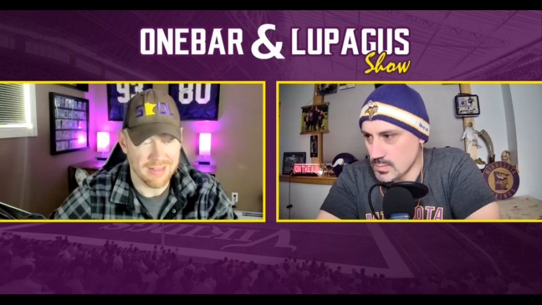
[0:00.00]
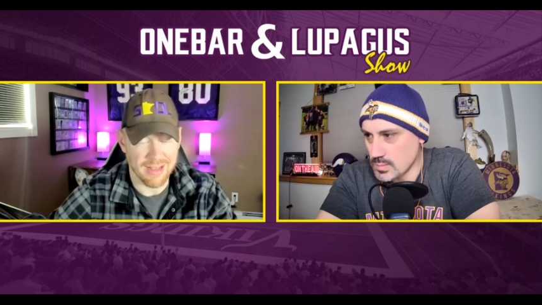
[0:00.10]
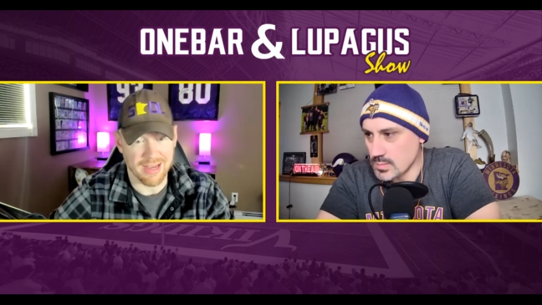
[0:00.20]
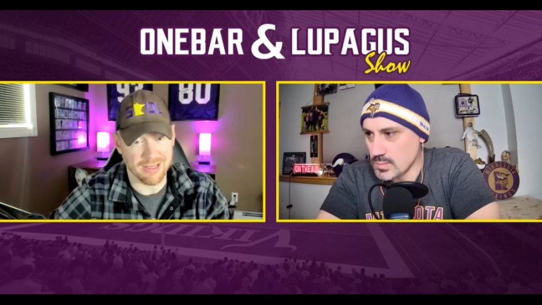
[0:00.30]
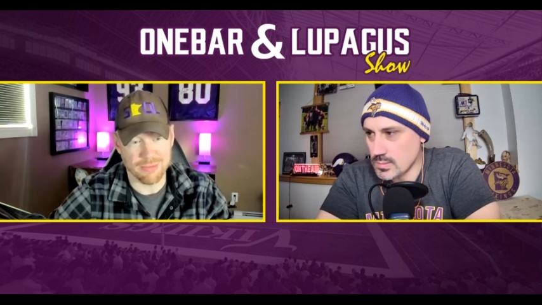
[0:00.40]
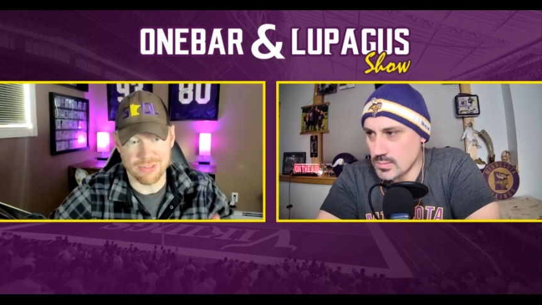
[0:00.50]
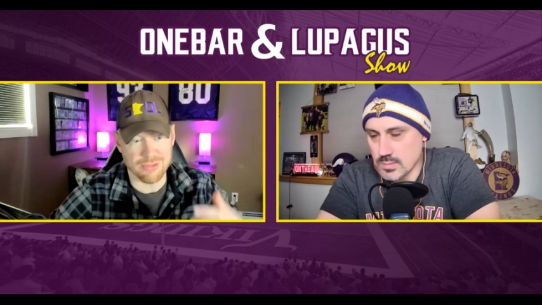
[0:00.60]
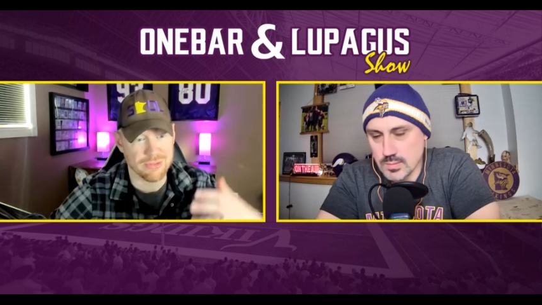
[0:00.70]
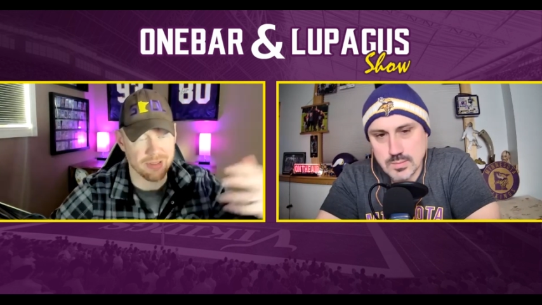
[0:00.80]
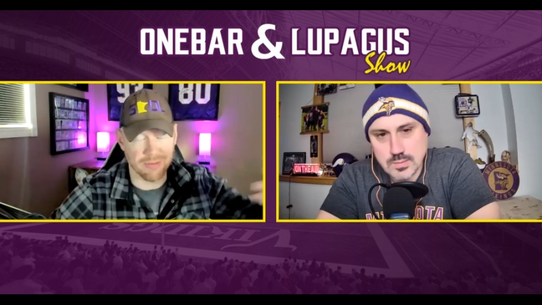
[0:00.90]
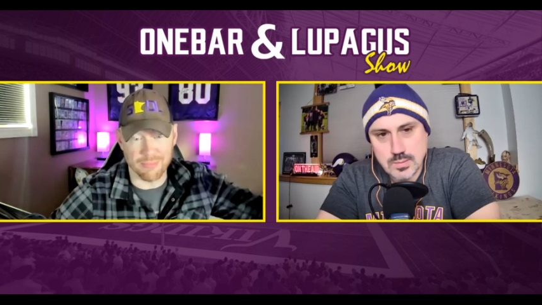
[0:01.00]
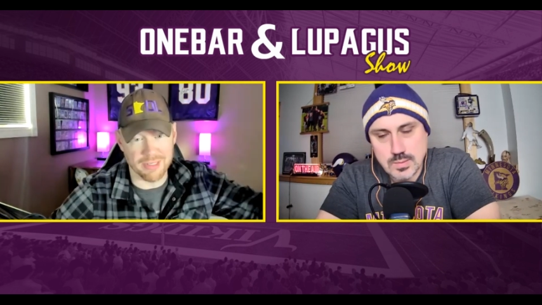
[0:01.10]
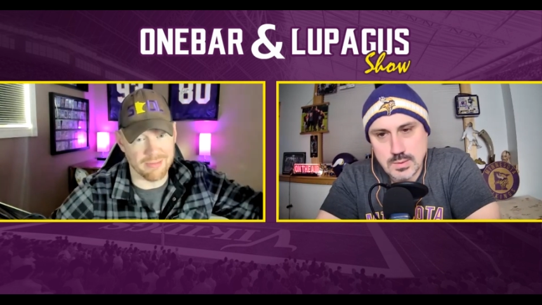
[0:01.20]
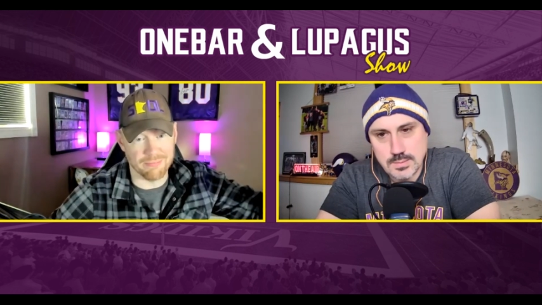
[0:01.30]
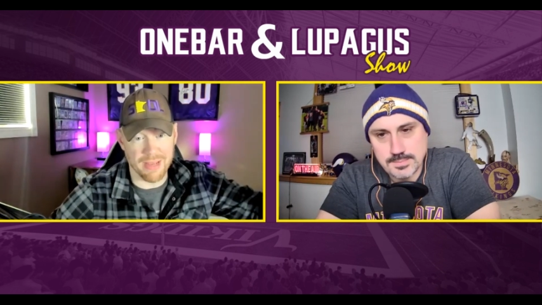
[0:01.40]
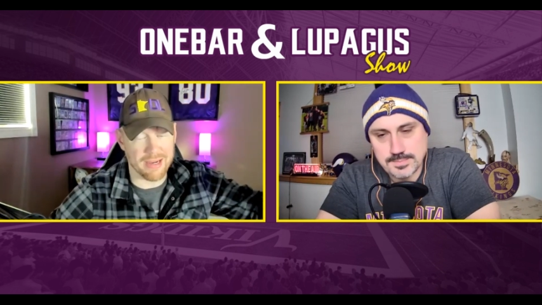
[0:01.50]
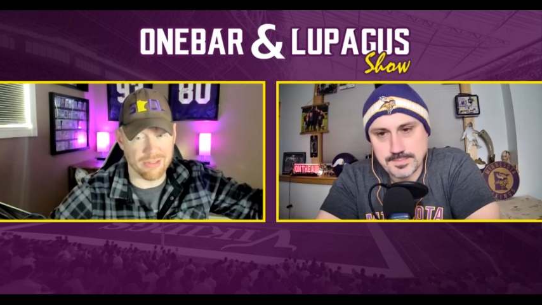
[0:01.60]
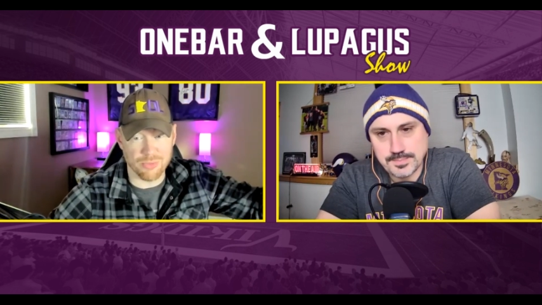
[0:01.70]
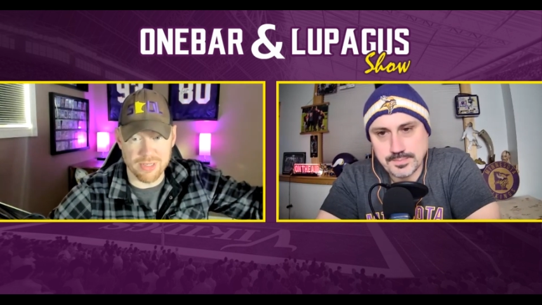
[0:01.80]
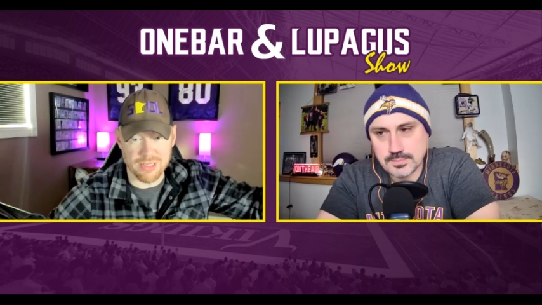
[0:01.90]
Speaker 1: Uh, he was used to he. I mean, back in
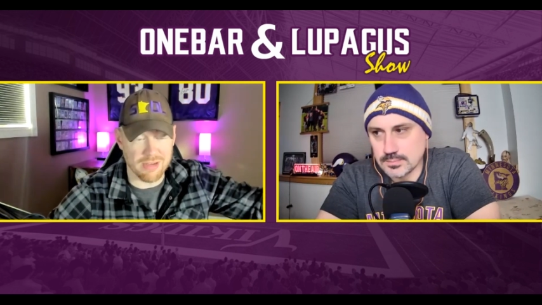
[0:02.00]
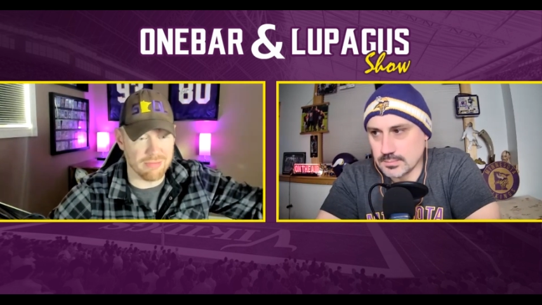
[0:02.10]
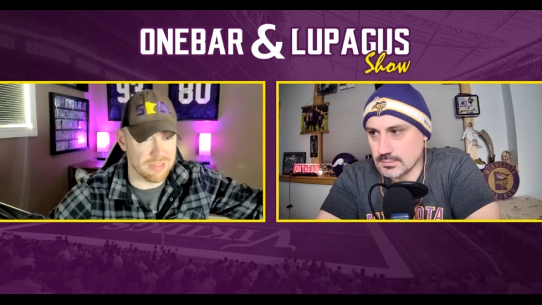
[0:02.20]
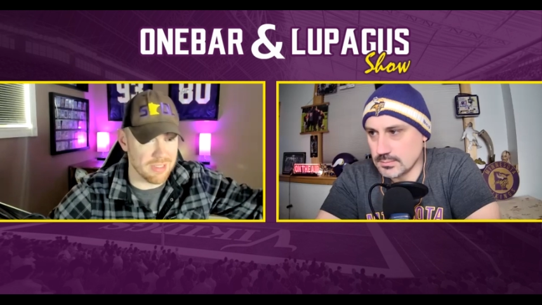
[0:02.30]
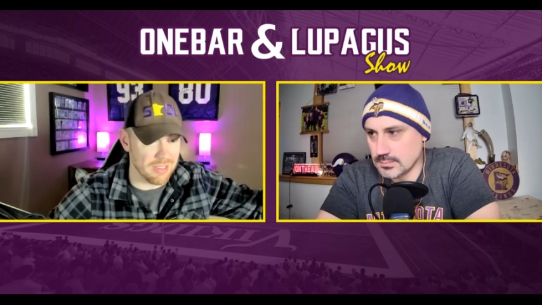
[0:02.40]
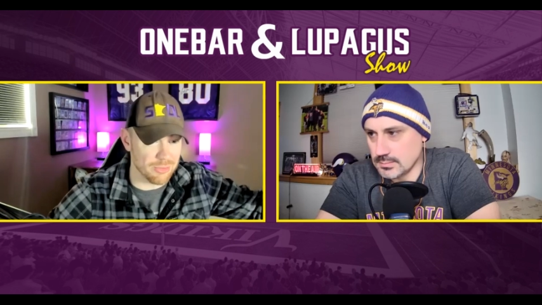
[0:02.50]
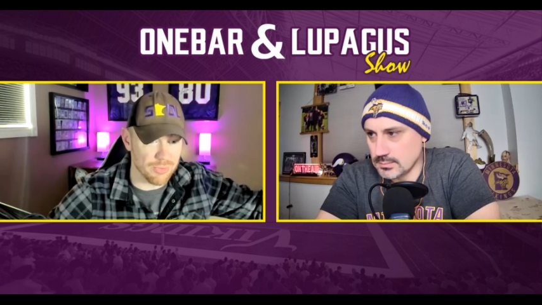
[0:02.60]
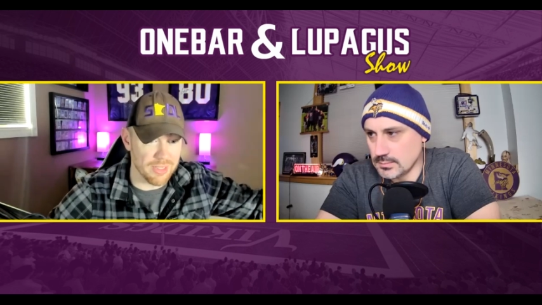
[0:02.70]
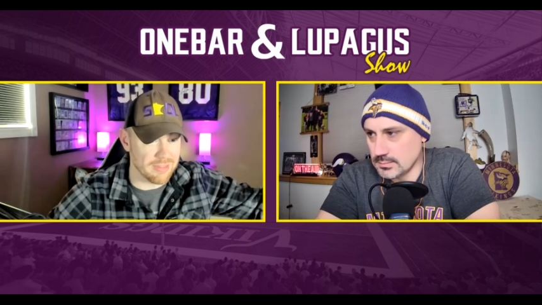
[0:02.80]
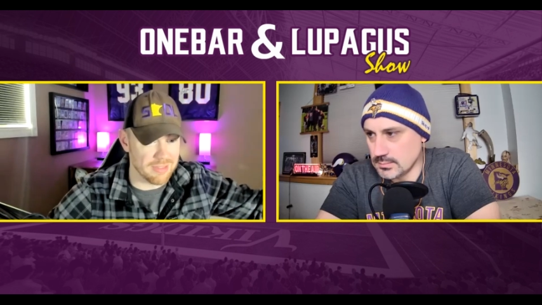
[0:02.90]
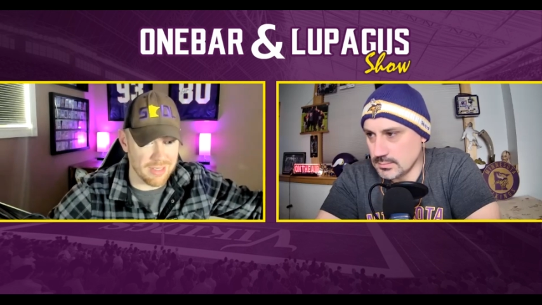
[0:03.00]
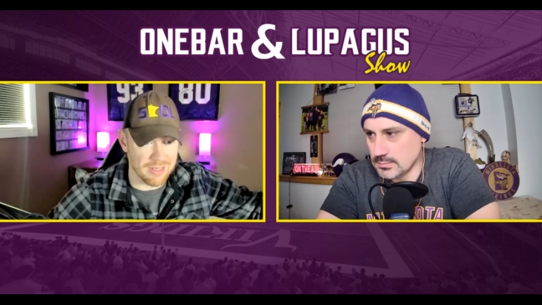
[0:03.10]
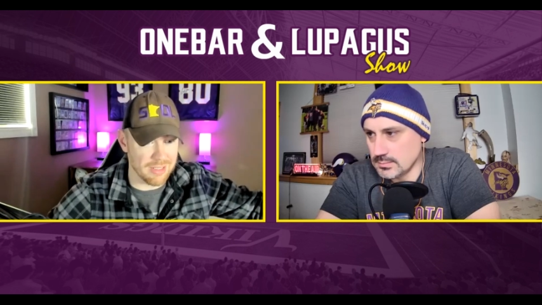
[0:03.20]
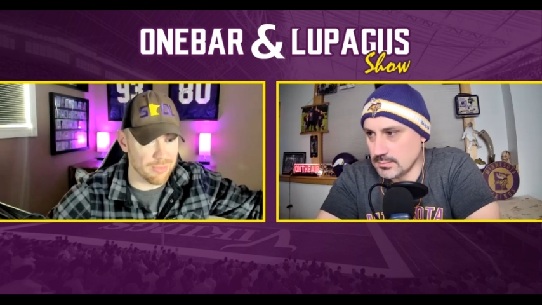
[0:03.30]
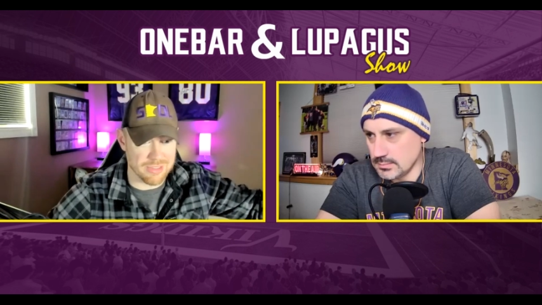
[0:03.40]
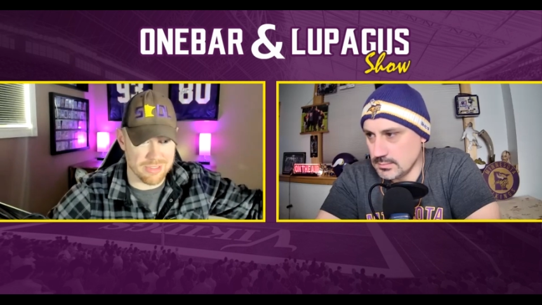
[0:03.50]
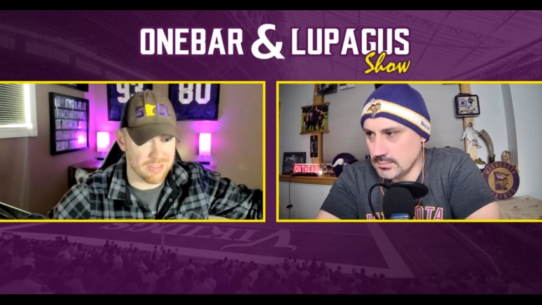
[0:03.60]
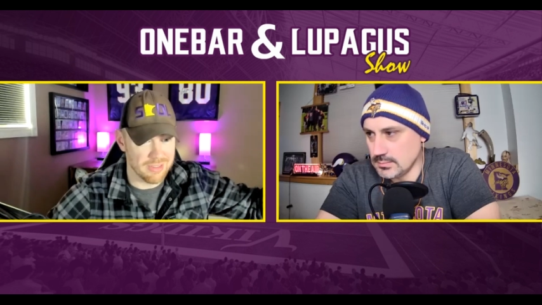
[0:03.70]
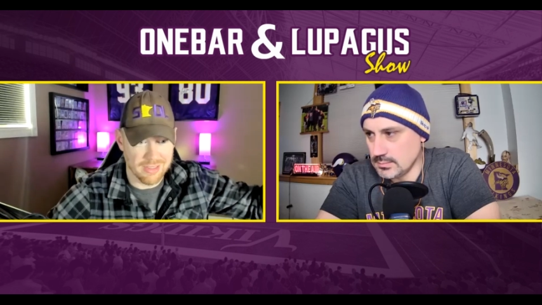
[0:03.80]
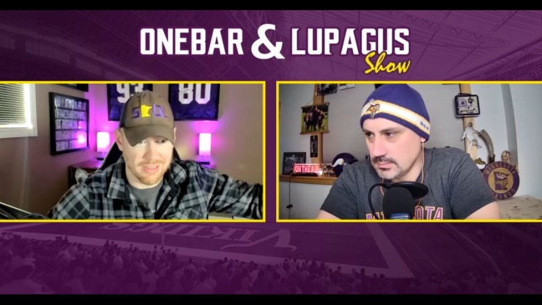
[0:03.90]
2017, 2018, he was
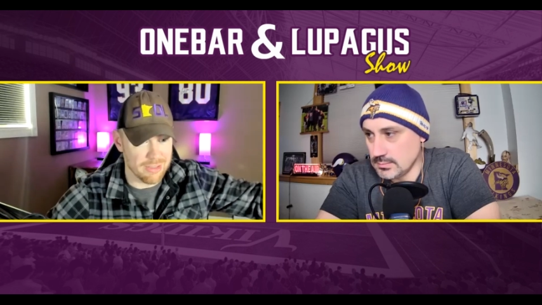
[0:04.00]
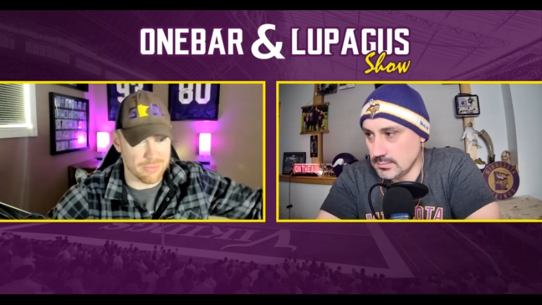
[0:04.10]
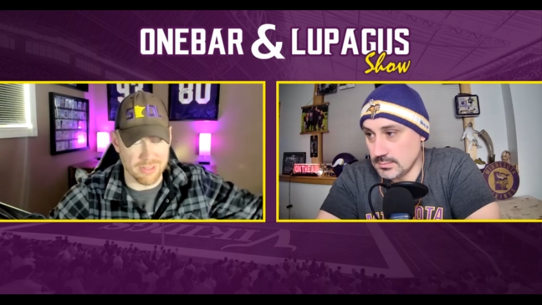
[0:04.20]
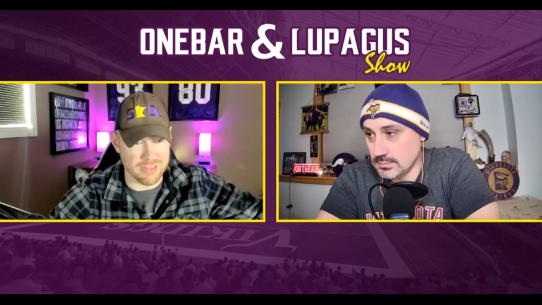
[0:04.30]
he was one of the